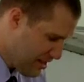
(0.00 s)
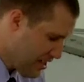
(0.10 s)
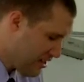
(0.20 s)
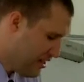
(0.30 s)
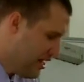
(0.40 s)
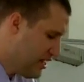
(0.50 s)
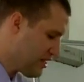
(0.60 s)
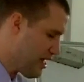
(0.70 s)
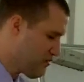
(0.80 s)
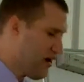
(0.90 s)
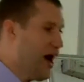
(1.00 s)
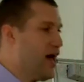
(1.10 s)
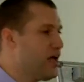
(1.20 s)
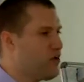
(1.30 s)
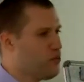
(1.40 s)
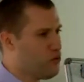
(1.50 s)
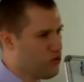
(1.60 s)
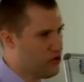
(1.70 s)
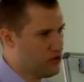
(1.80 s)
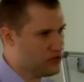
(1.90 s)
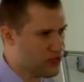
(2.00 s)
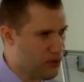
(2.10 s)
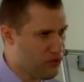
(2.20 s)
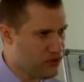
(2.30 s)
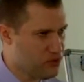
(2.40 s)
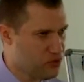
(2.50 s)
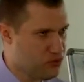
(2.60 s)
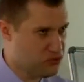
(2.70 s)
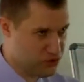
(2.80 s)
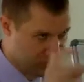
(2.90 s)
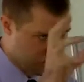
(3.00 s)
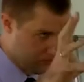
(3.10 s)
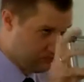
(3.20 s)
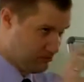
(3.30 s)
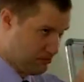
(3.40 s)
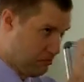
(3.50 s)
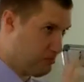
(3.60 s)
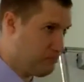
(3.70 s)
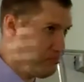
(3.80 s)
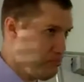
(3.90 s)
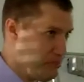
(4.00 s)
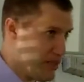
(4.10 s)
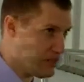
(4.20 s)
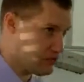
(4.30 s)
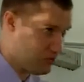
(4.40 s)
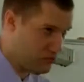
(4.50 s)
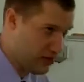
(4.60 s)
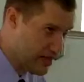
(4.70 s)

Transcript: if I were someone who just picked